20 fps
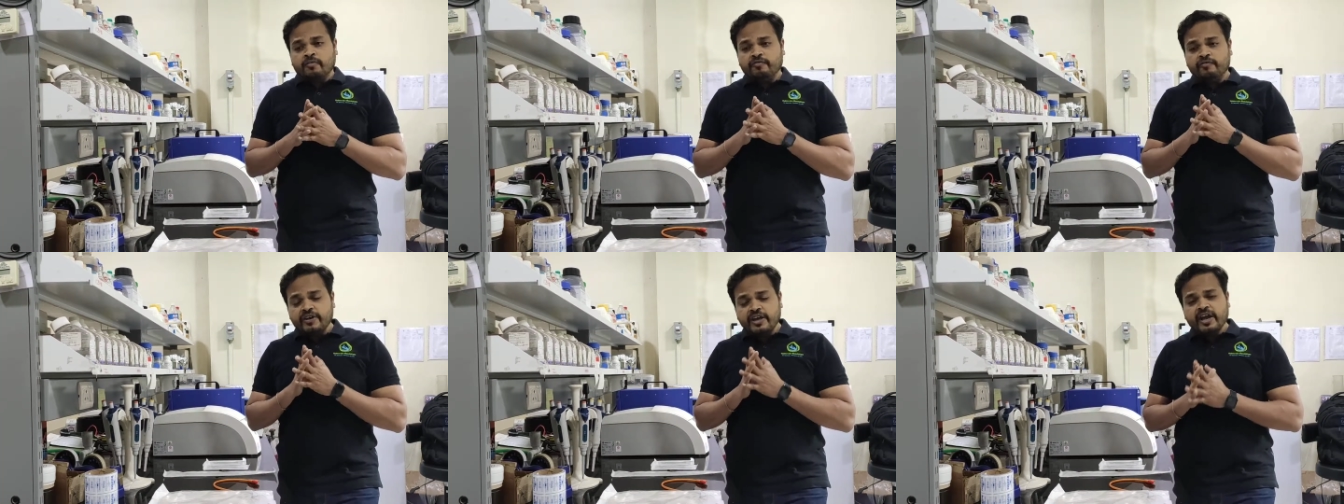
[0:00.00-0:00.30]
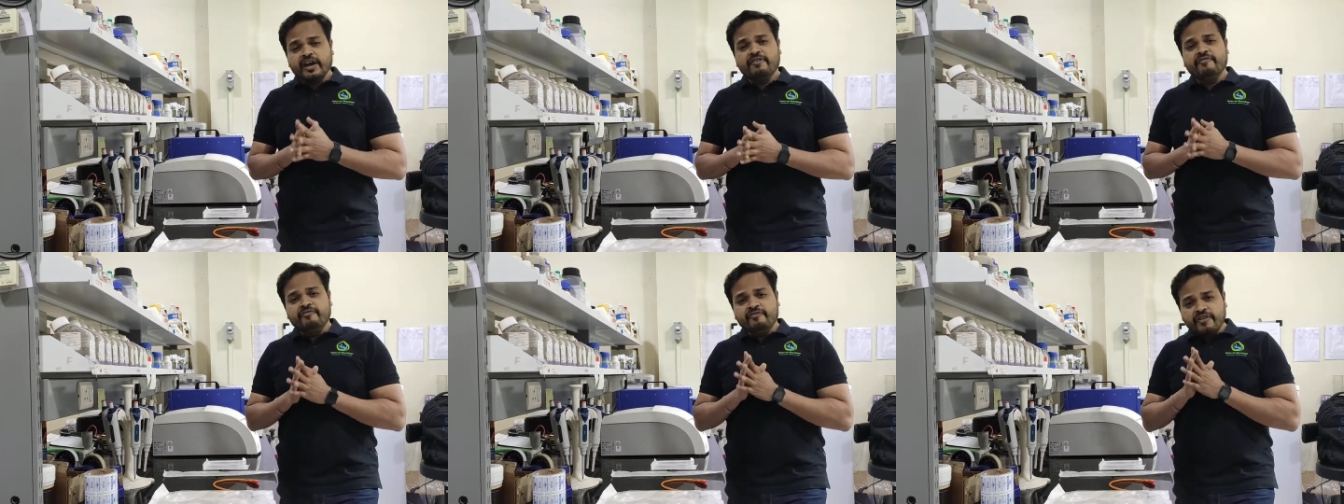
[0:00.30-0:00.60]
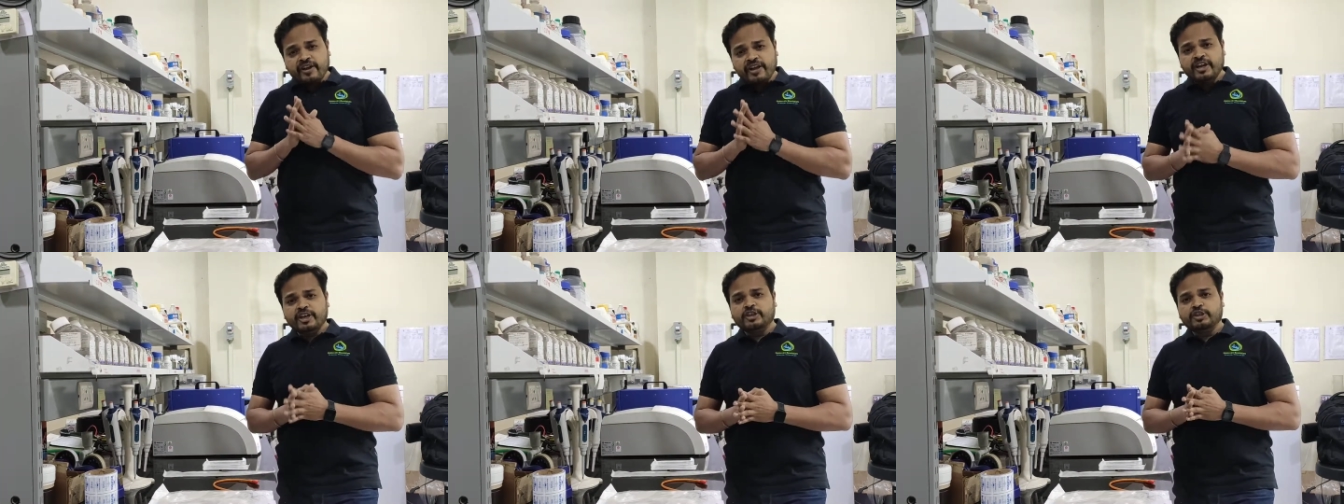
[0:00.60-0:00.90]
We are
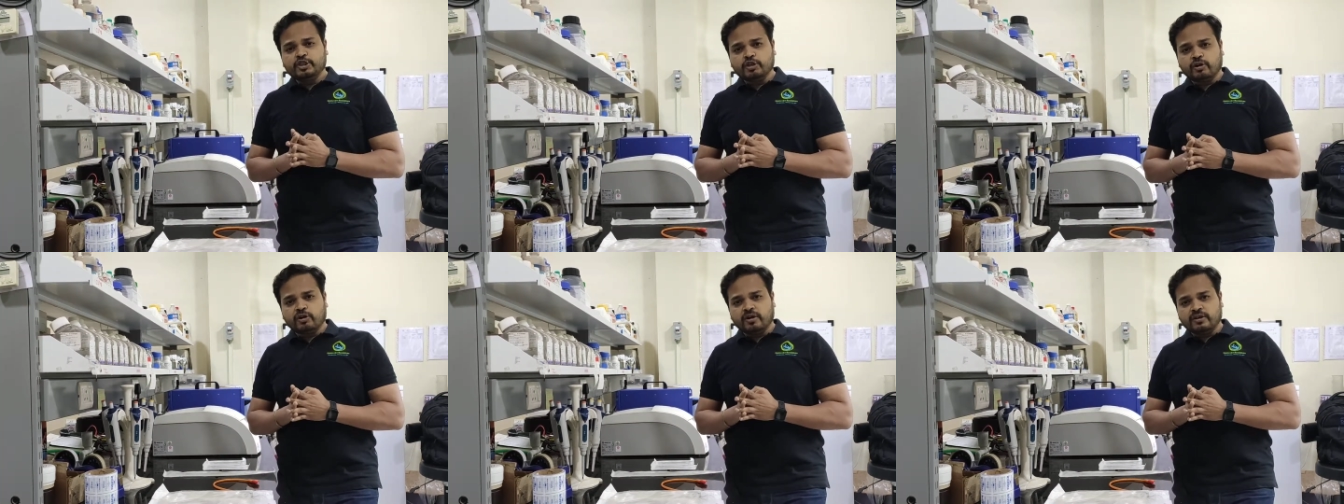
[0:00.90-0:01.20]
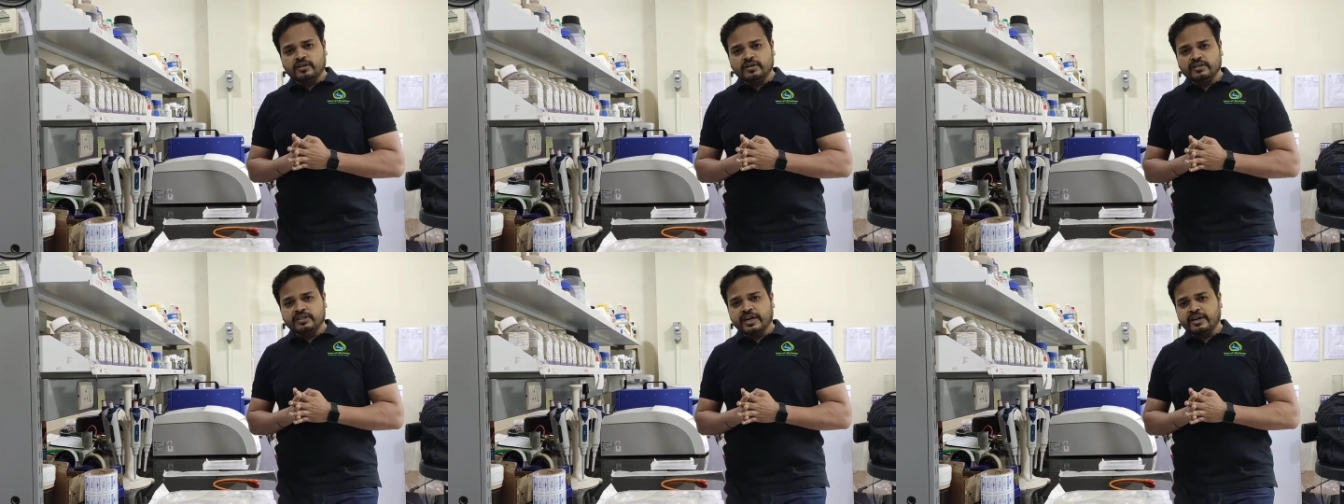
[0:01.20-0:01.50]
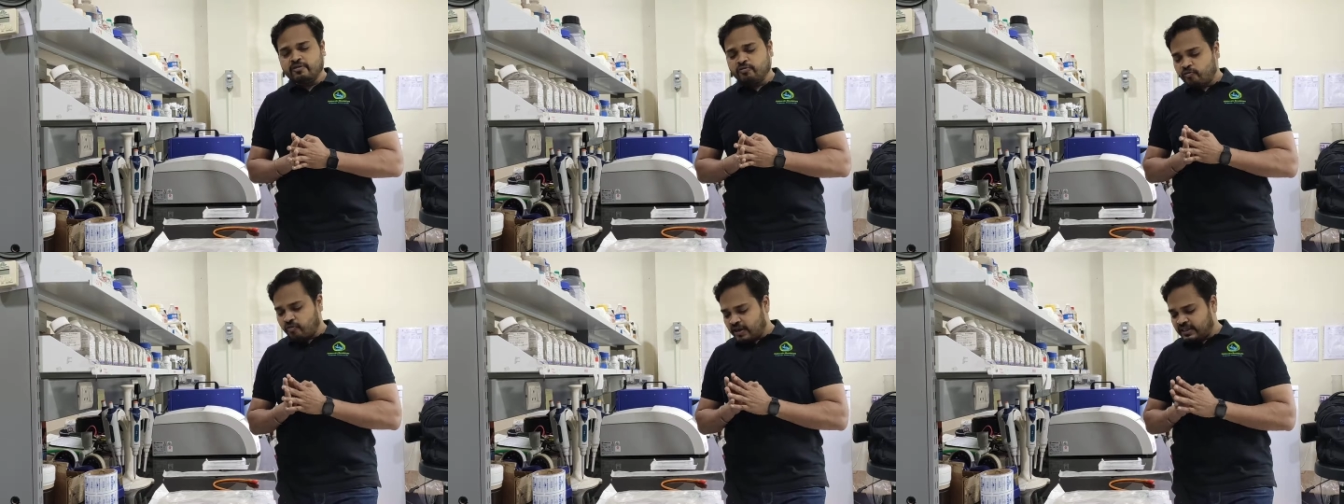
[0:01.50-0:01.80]
very sure
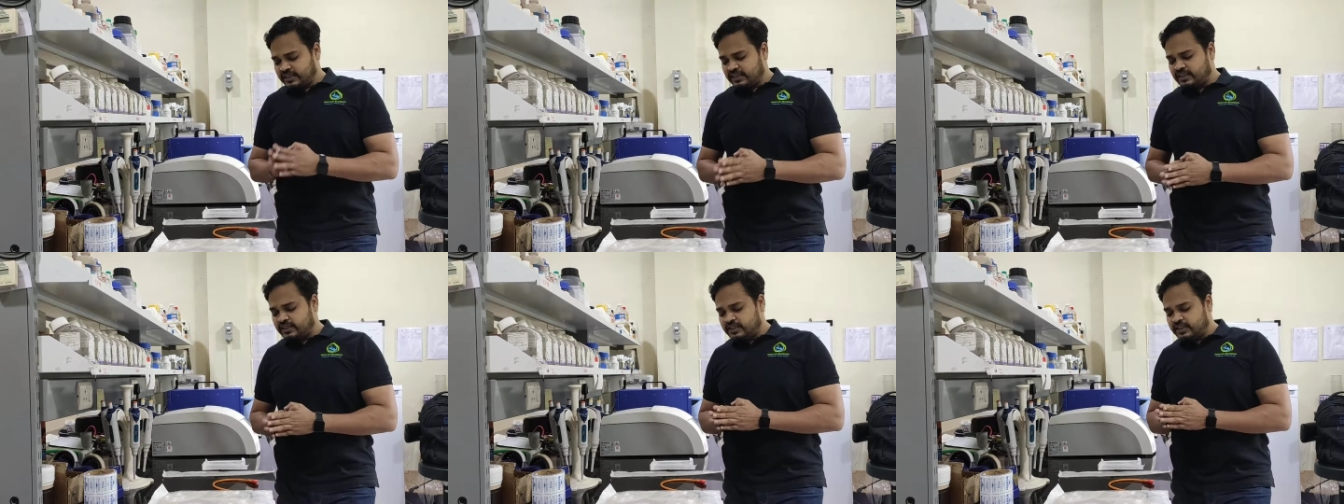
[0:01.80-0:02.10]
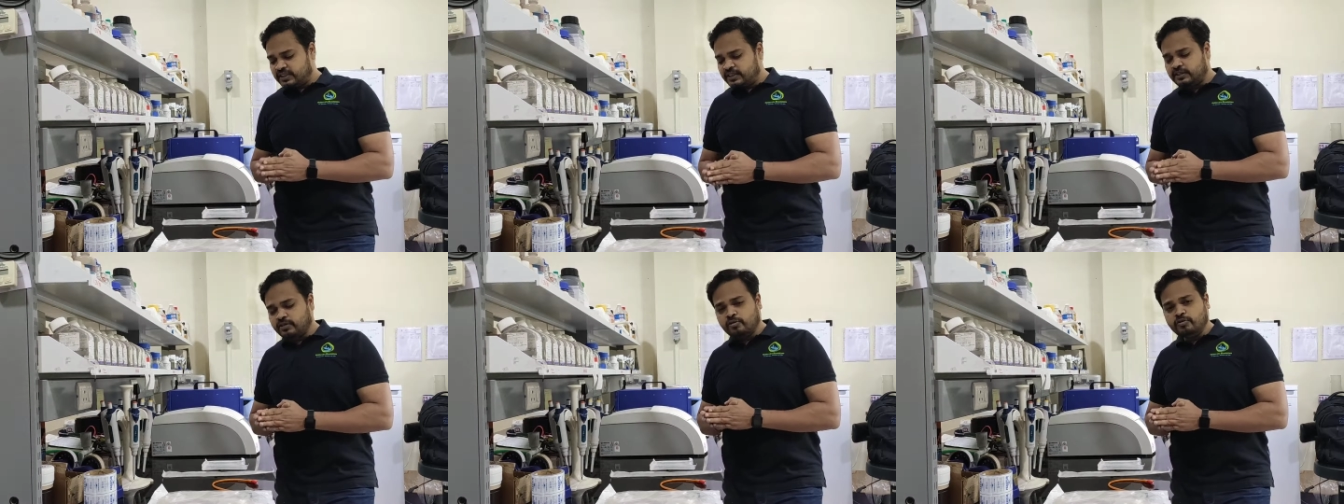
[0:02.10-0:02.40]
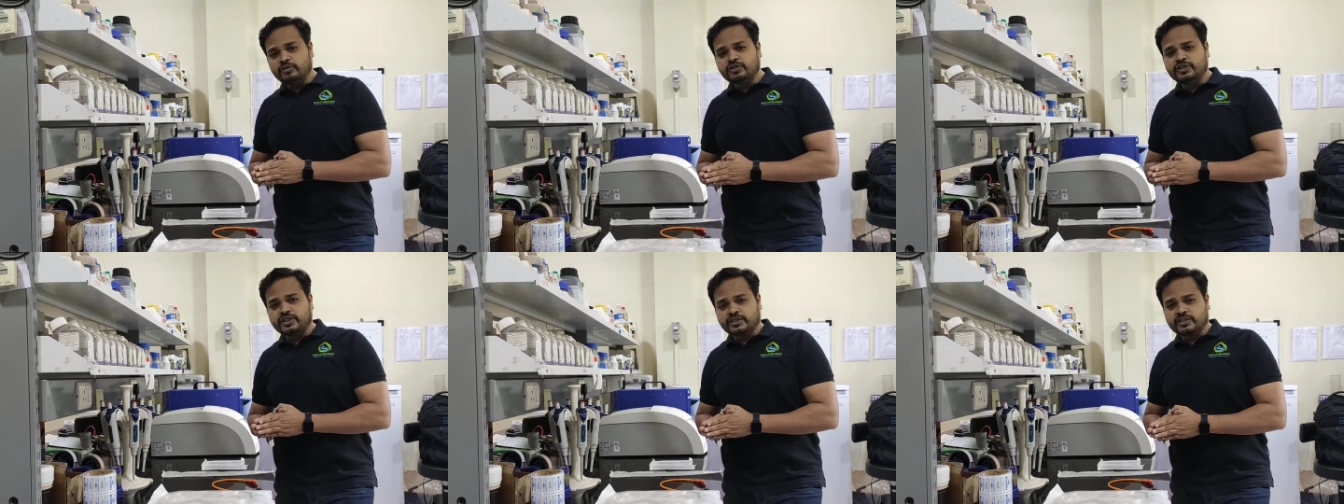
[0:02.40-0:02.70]
that once this
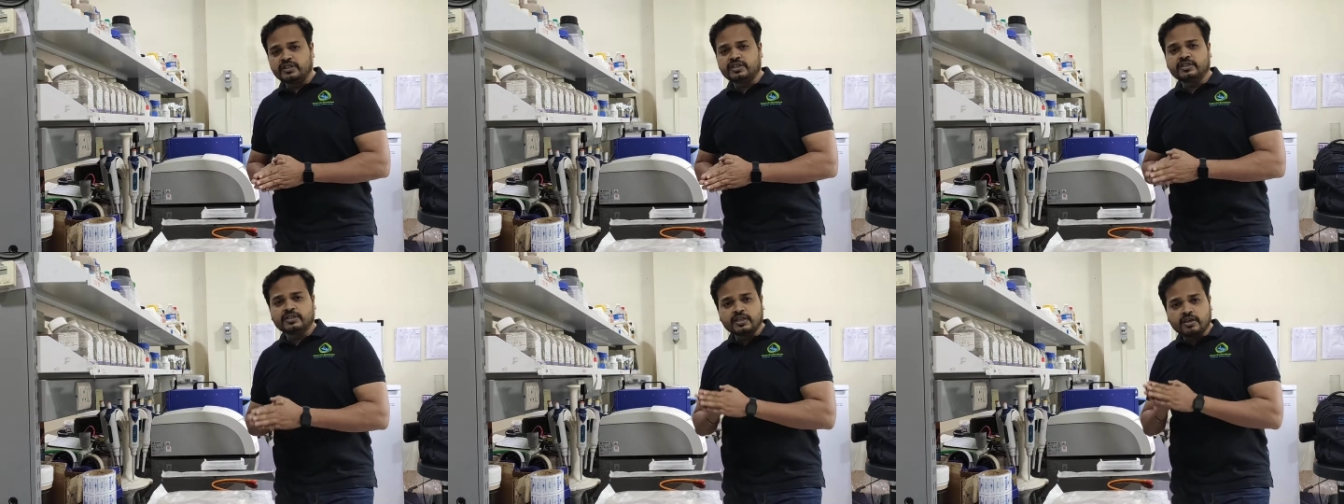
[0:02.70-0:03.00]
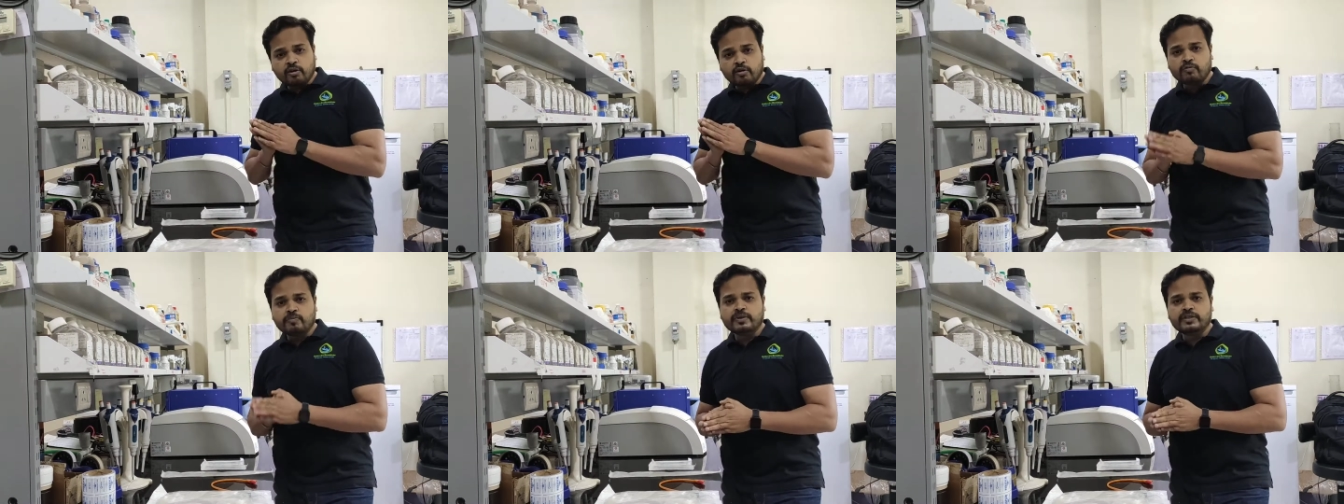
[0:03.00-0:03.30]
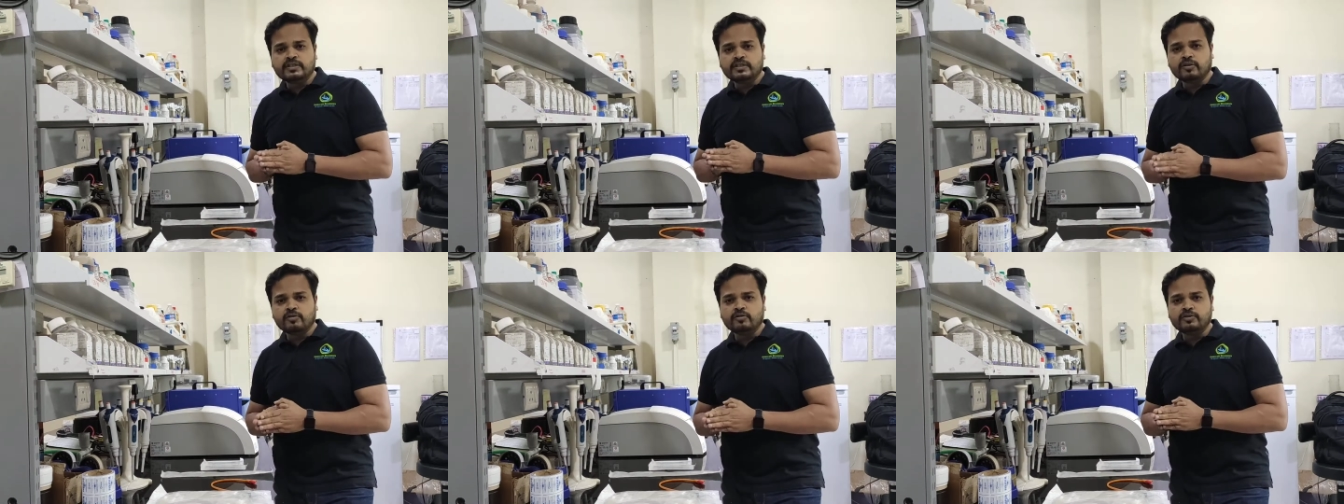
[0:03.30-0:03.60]
solution, this global
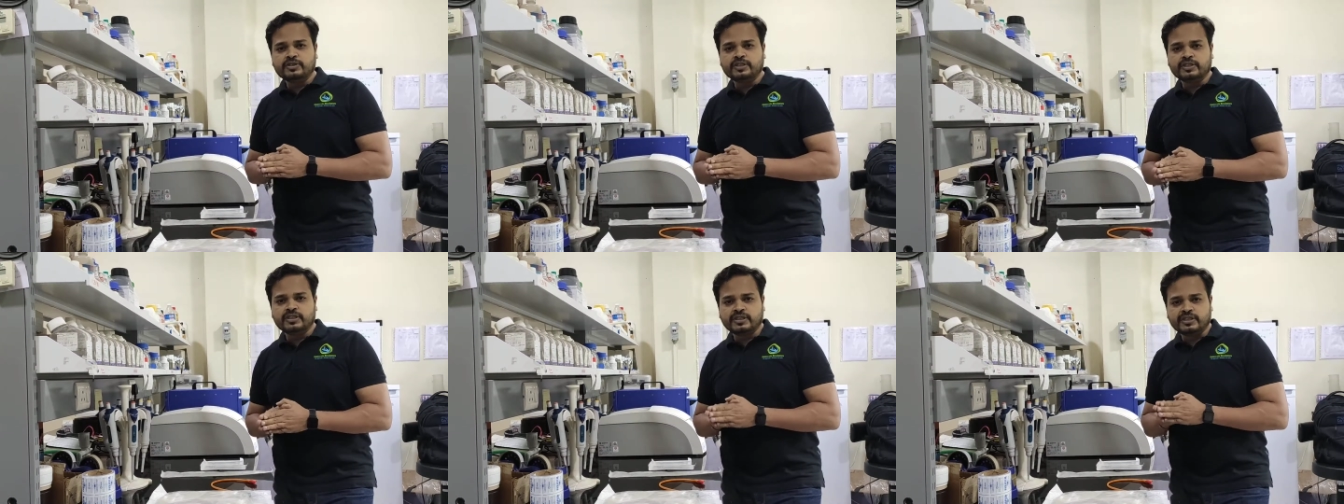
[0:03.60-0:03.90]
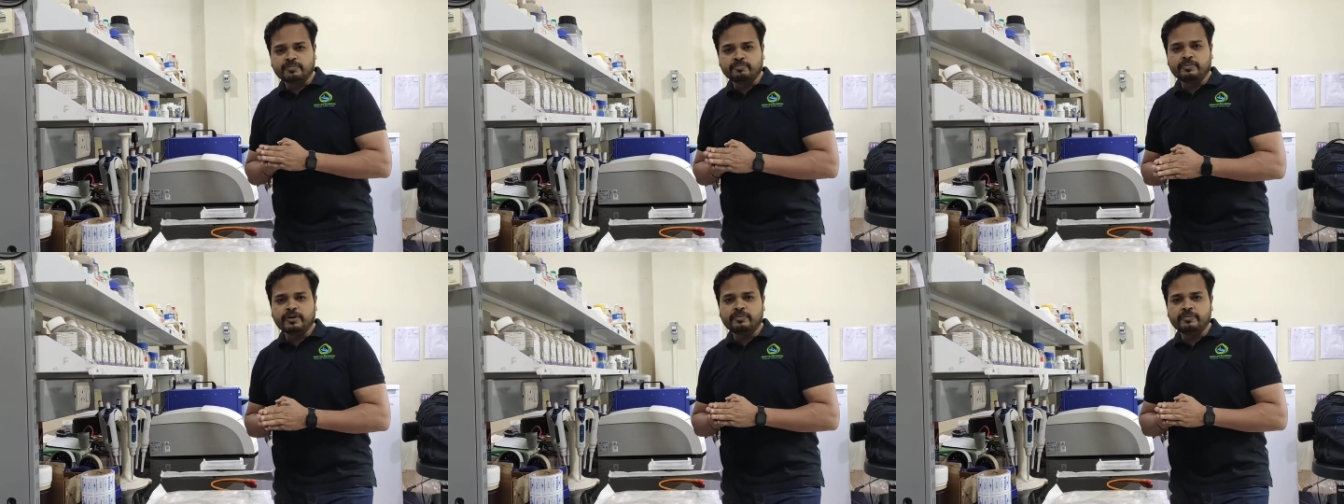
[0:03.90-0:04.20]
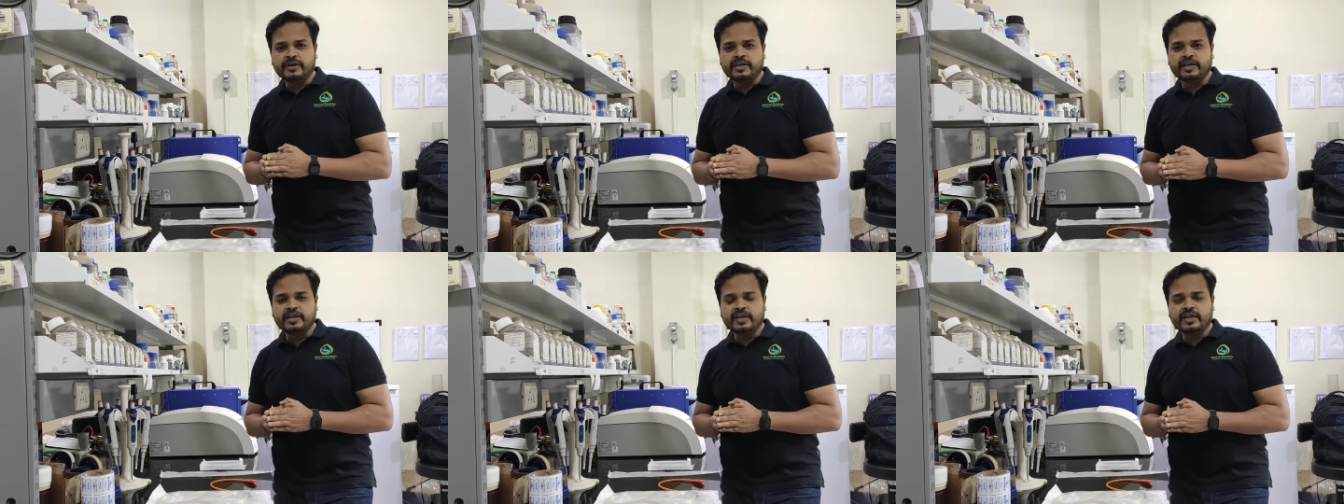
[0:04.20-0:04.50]
solution is
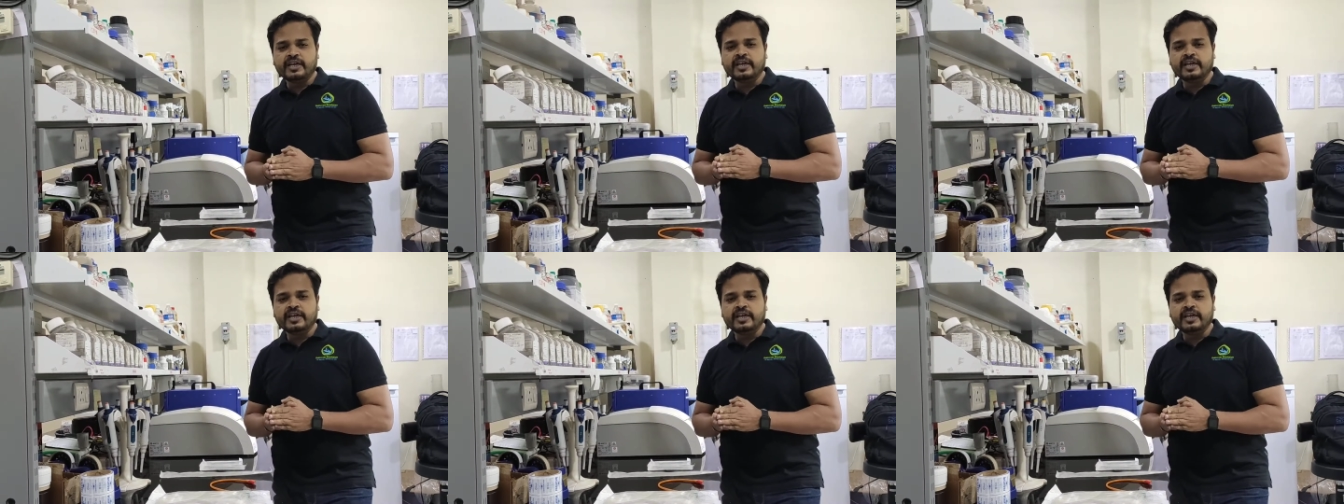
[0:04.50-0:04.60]
implemented,